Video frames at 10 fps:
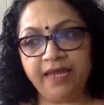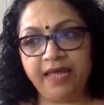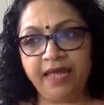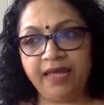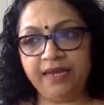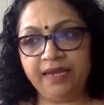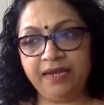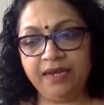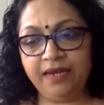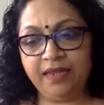
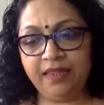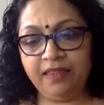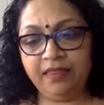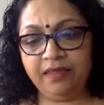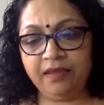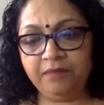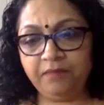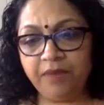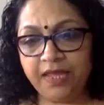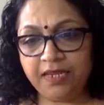the
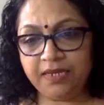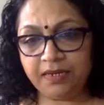complete